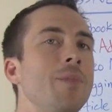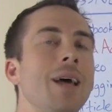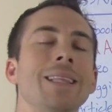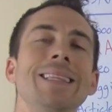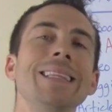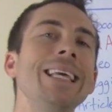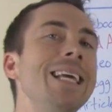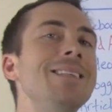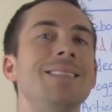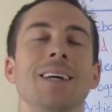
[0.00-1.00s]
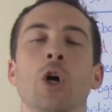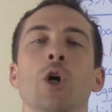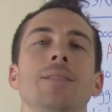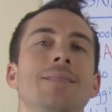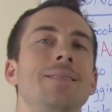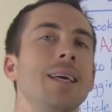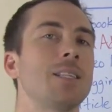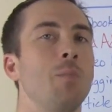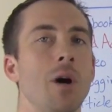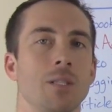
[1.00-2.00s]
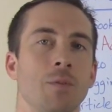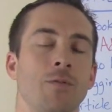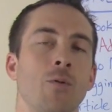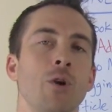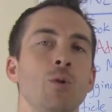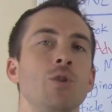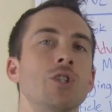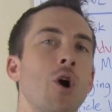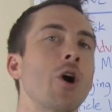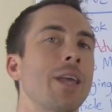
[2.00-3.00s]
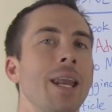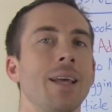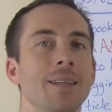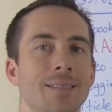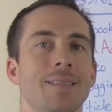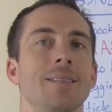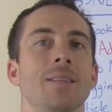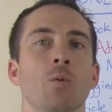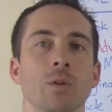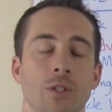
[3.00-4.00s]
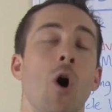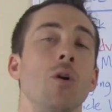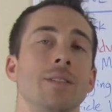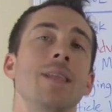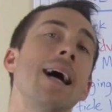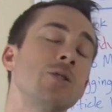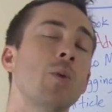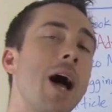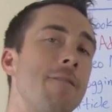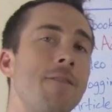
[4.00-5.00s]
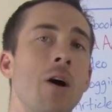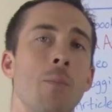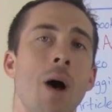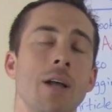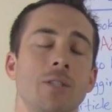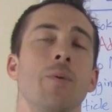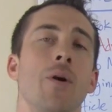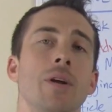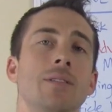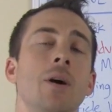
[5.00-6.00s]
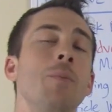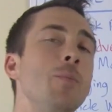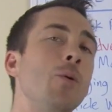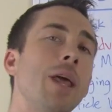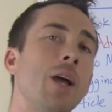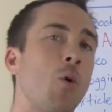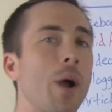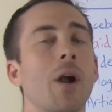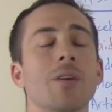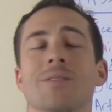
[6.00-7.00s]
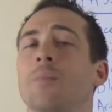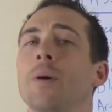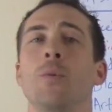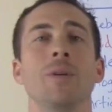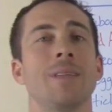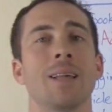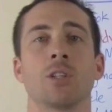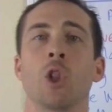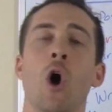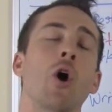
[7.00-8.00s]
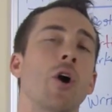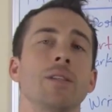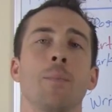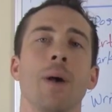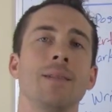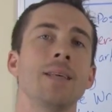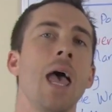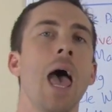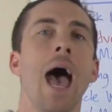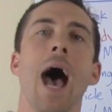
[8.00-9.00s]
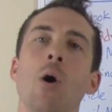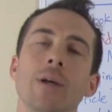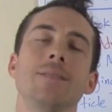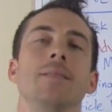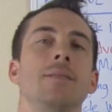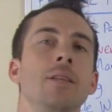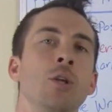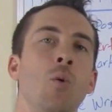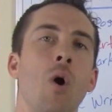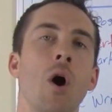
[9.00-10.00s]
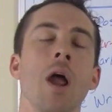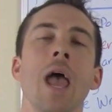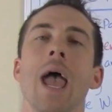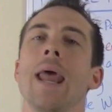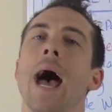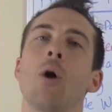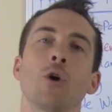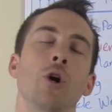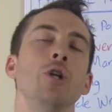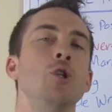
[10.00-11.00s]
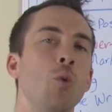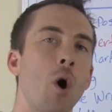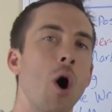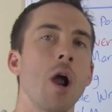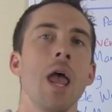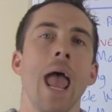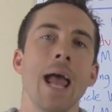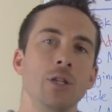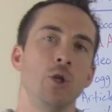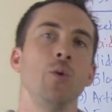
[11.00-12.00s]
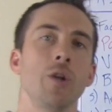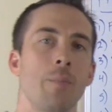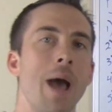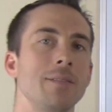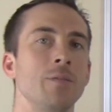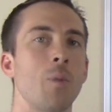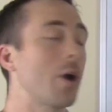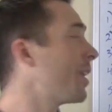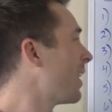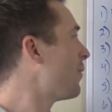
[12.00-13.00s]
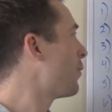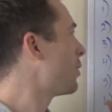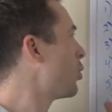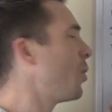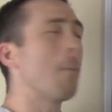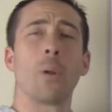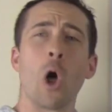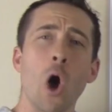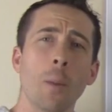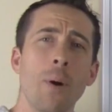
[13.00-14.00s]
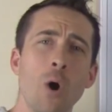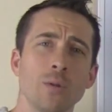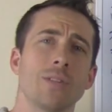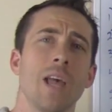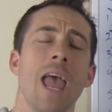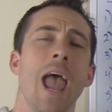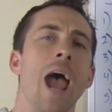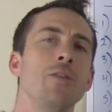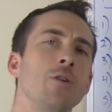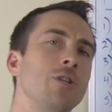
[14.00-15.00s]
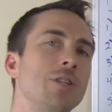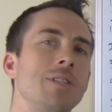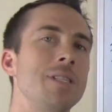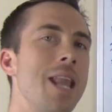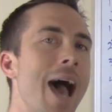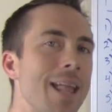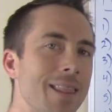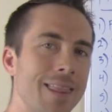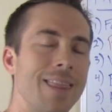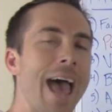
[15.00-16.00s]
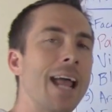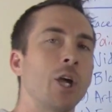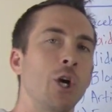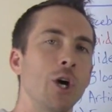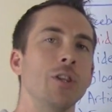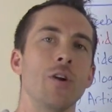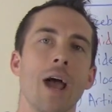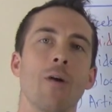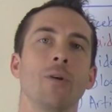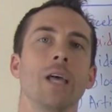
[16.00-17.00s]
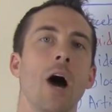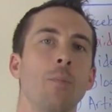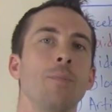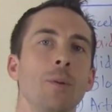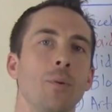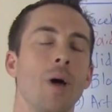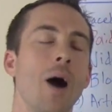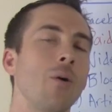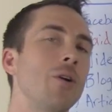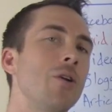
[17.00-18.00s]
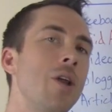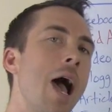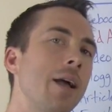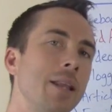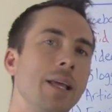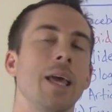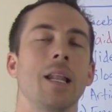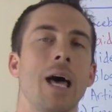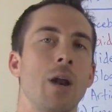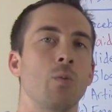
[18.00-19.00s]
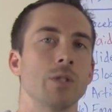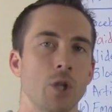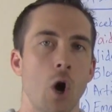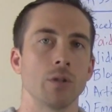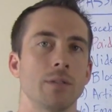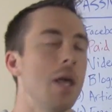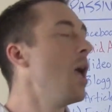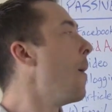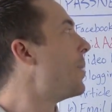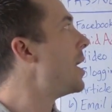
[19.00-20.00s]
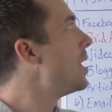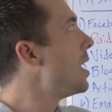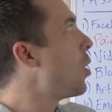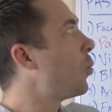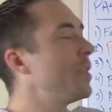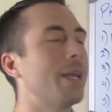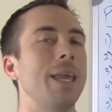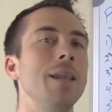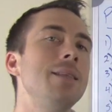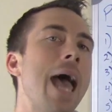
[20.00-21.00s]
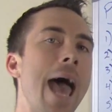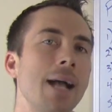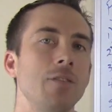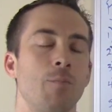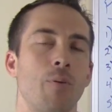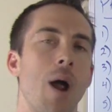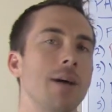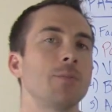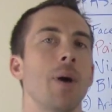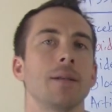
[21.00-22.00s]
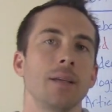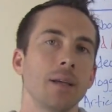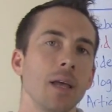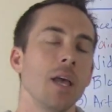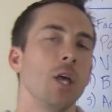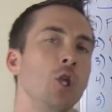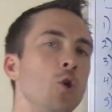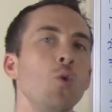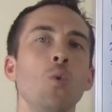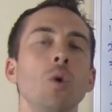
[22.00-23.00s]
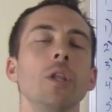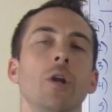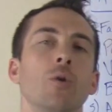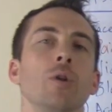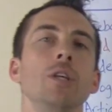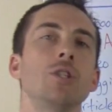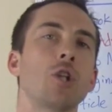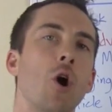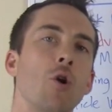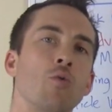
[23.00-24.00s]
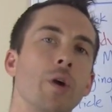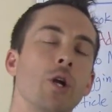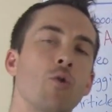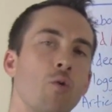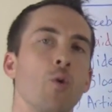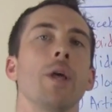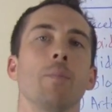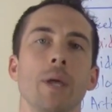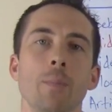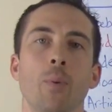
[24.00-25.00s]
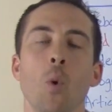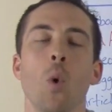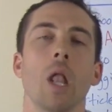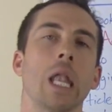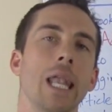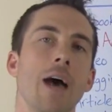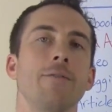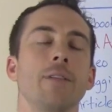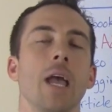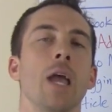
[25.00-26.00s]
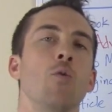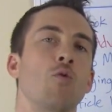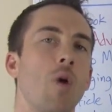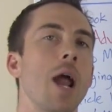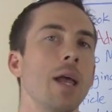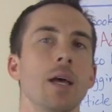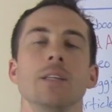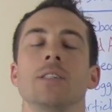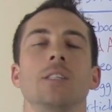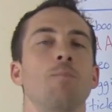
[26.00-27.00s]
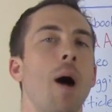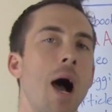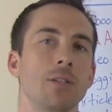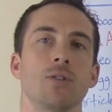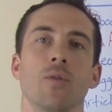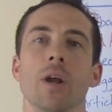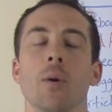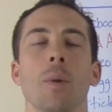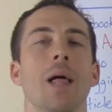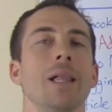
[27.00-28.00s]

at least a good six months before you start getting consistent results. That's what I found in my experience. Some people get it quicker, some people it takes longer. It depends how consistent you are and how good you are at doing your passive marketing. If you're doing blog posts and they're just not that good, they're not really helping people out, you're not gonna get a lot of results. But when you get into active prospecting, you will literally start recruiting people left and right, sponsoring them